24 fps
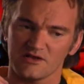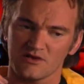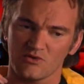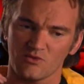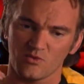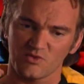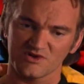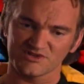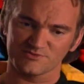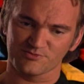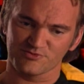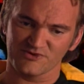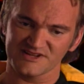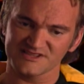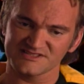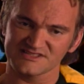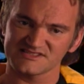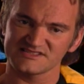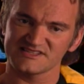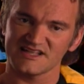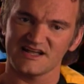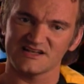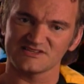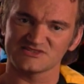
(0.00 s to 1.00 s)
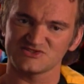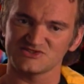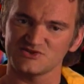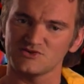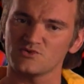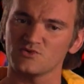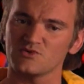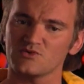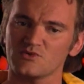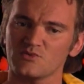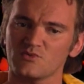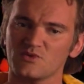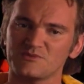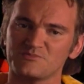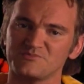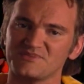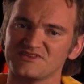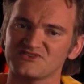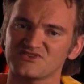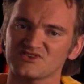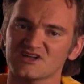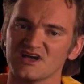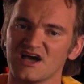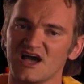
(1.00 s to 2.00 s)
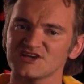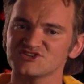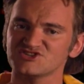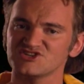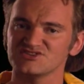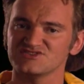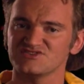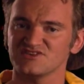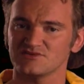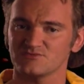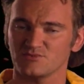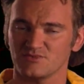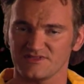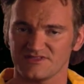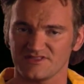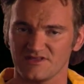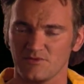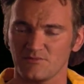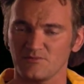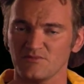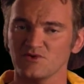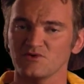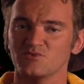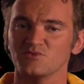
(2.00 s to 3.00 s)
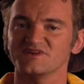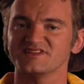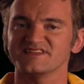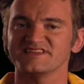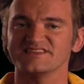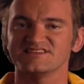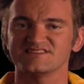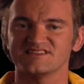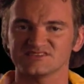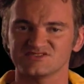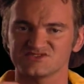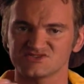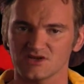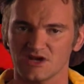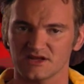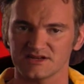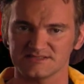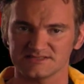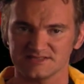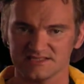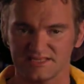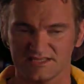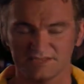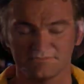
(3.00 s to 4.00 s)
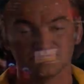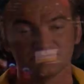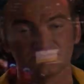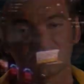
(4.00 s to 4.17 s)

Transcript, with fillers: which brings us now to what Beat Takeshi did with them when he did Sonatine.